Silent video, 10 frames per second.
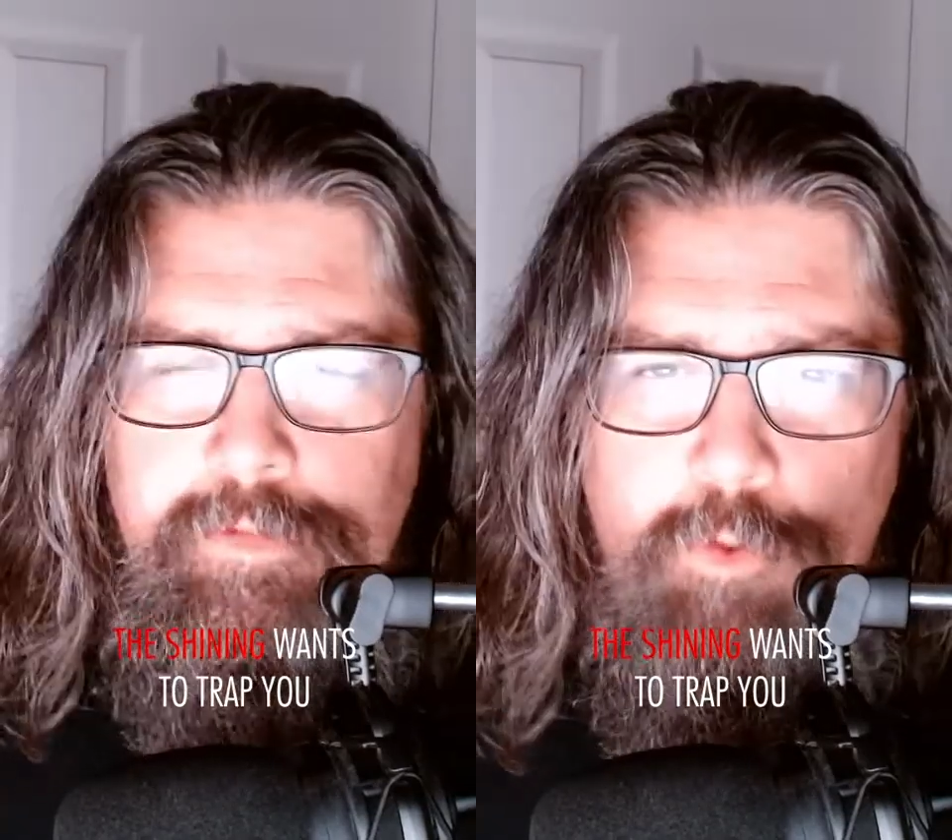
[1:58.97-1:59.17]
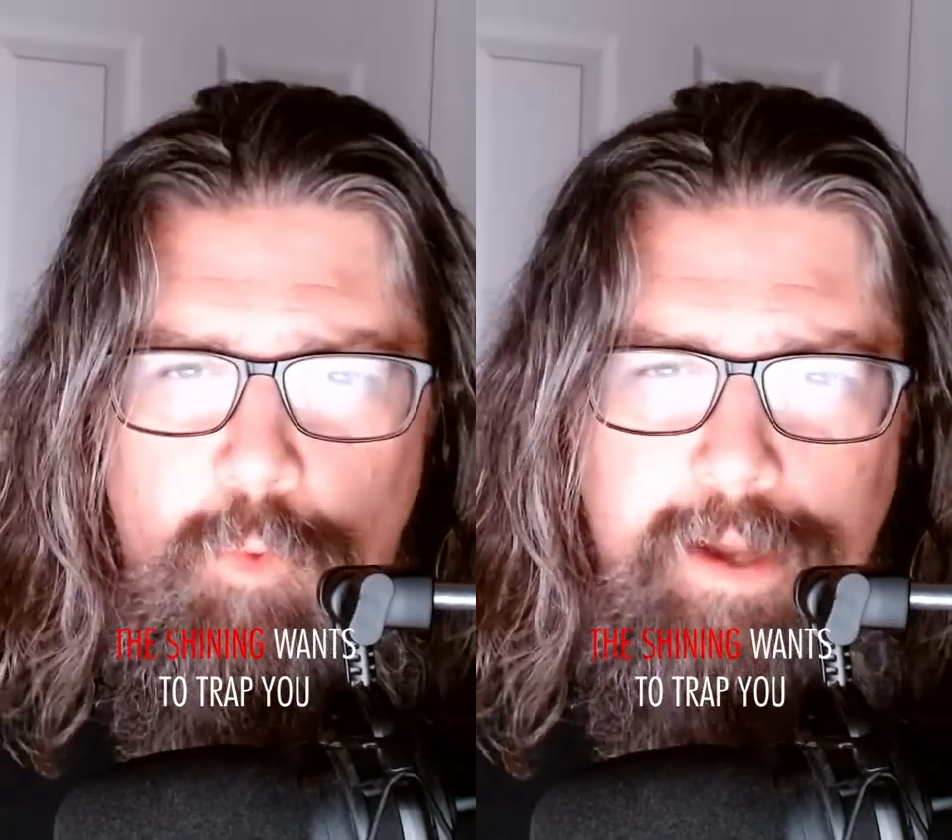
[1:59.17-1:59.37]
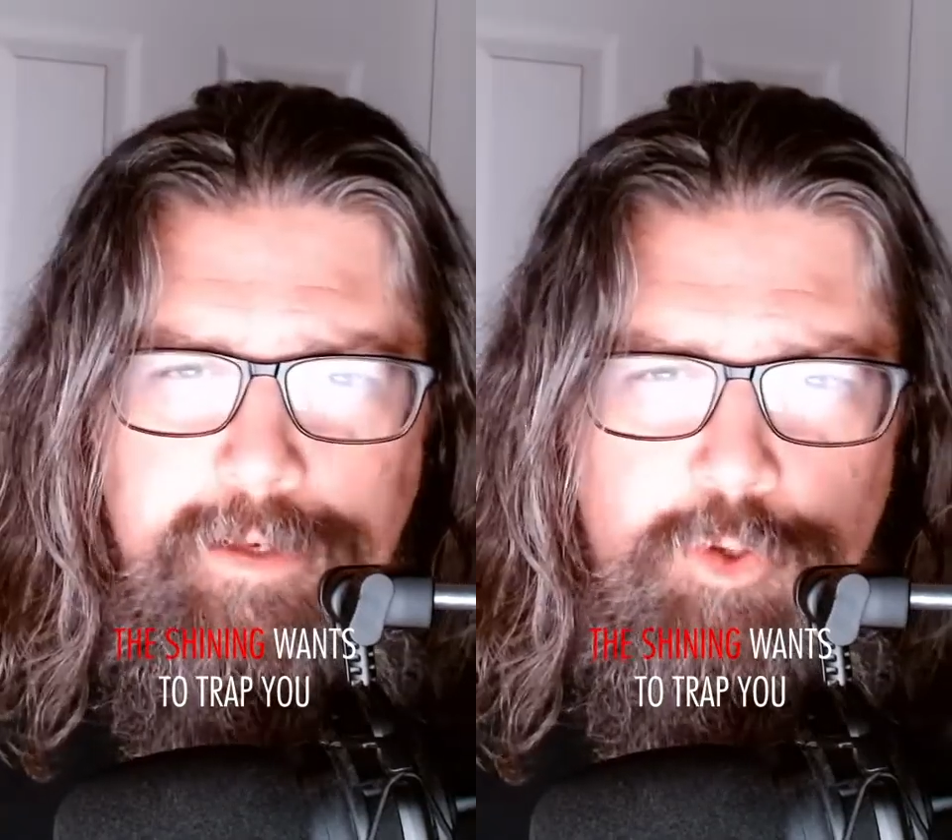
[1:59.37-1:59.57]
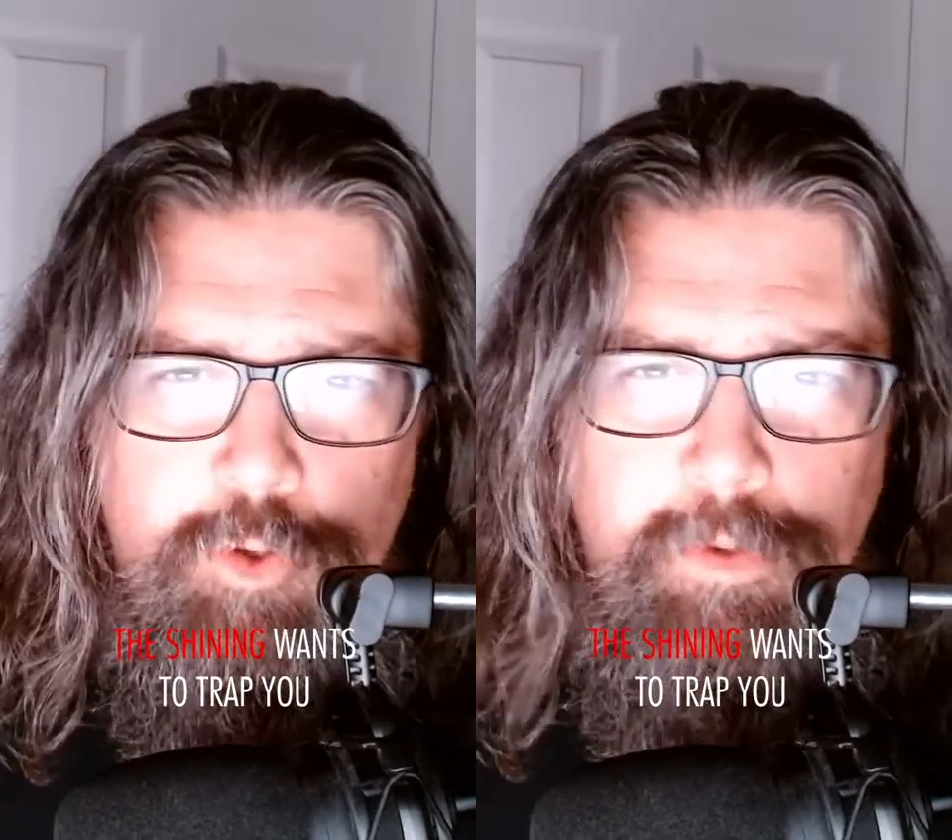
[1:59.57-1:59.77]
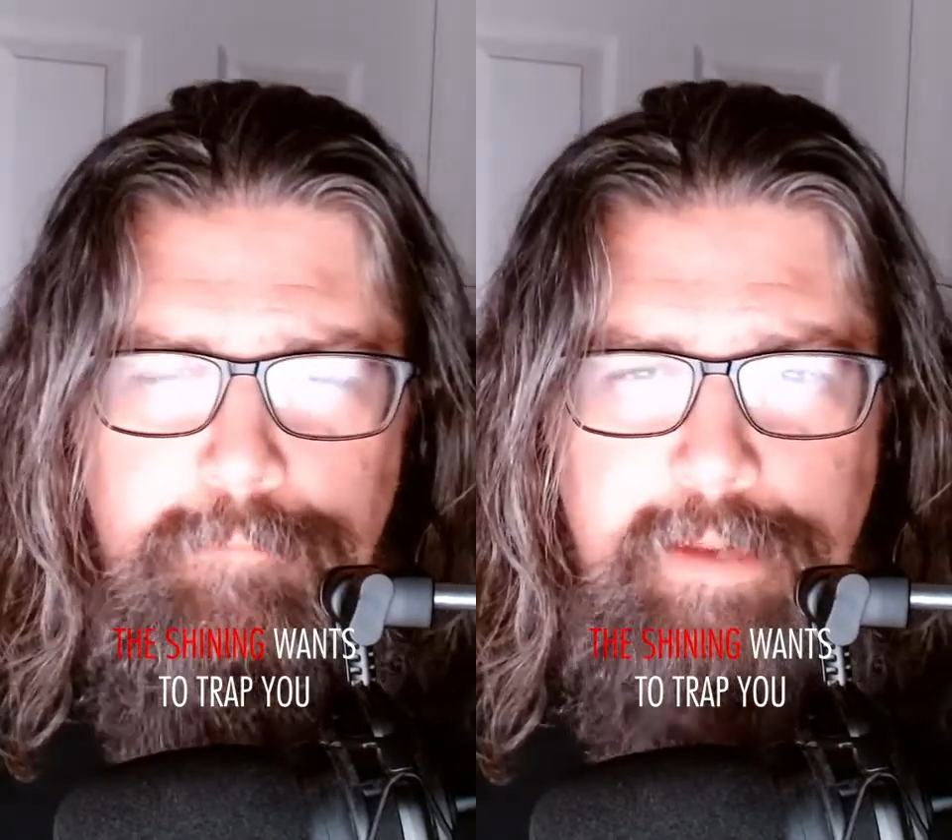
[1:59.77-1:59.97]
So why did
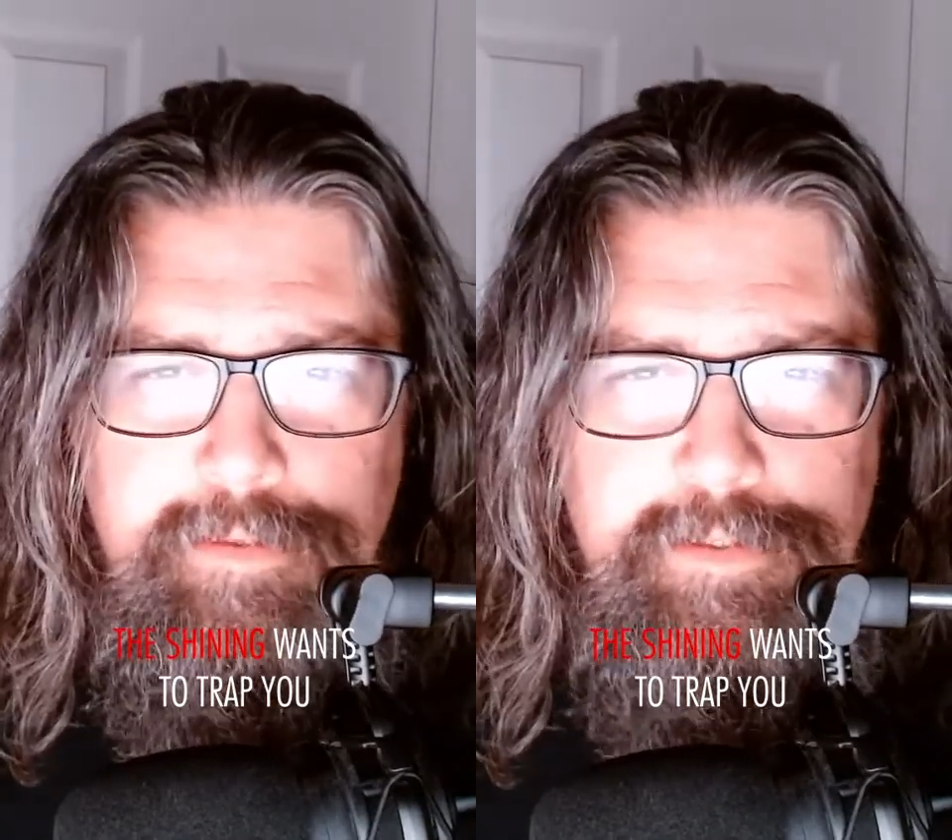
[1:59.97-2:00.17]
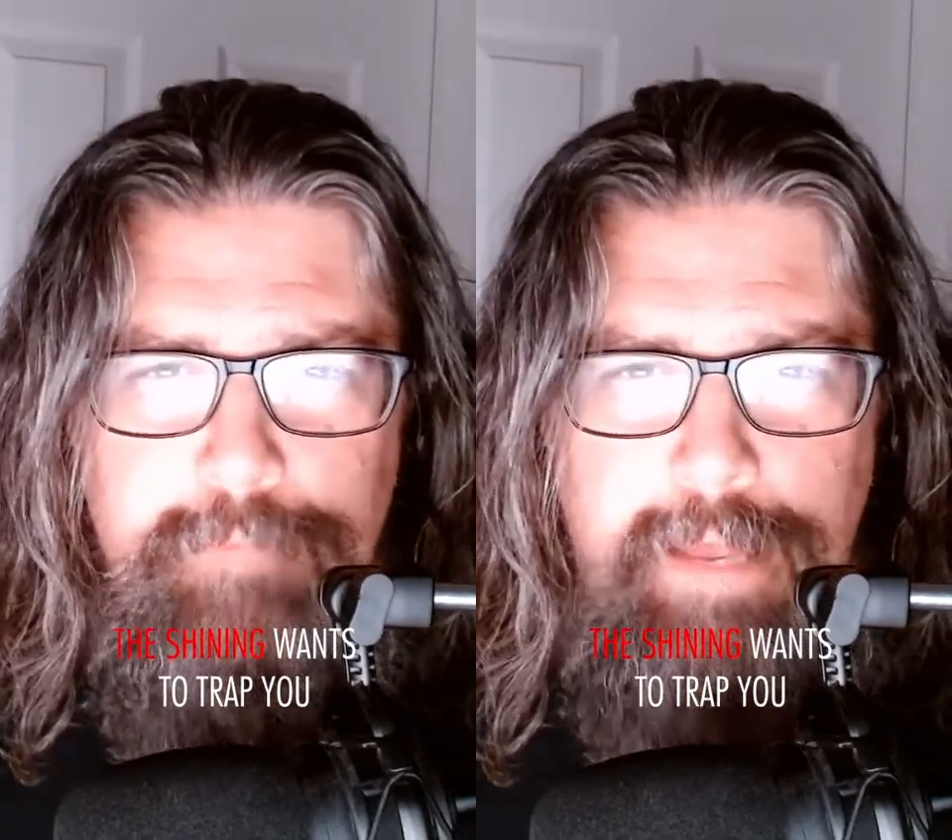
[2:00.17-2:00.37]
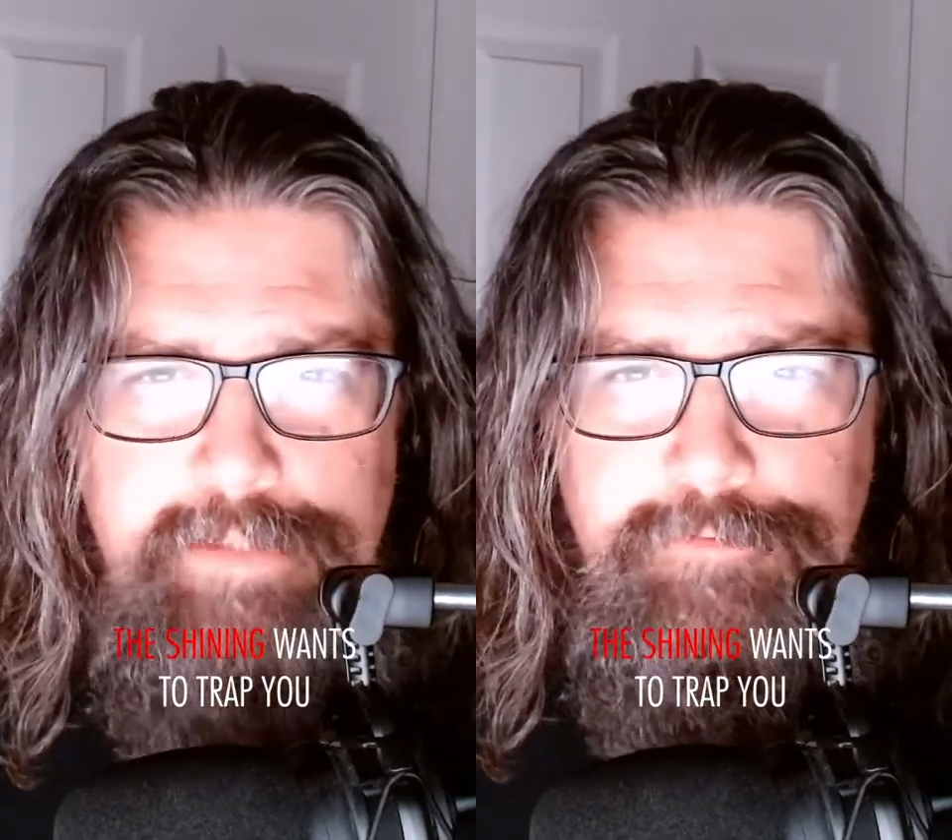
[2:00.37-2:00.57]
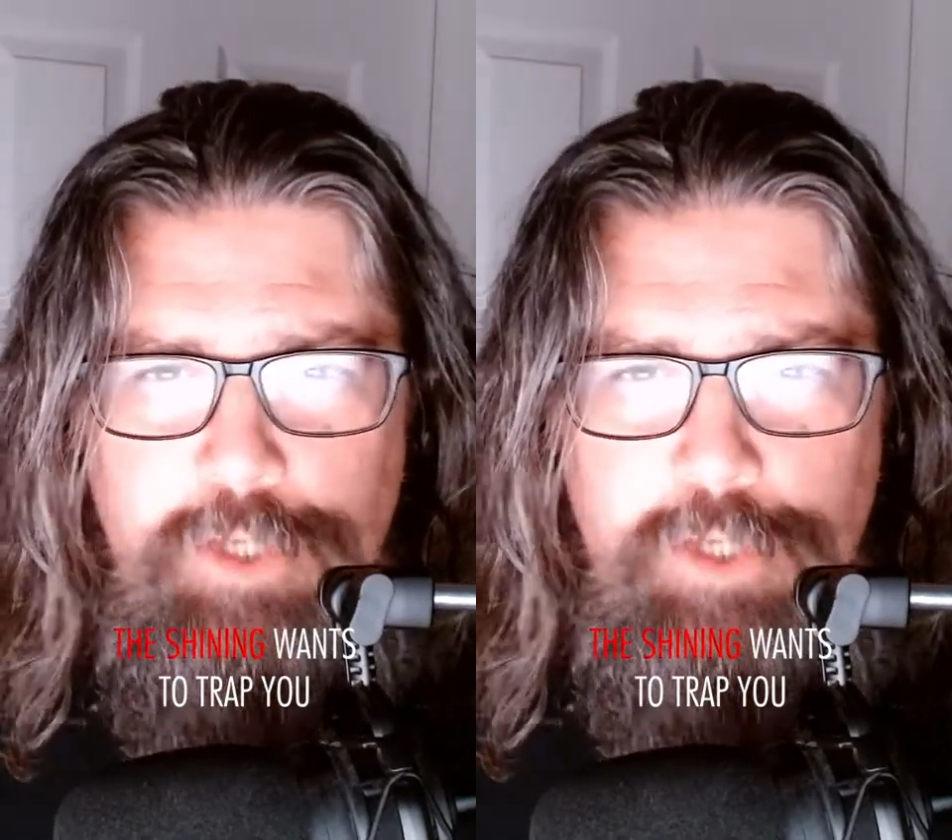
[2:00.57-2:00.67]
Kubrick make this massive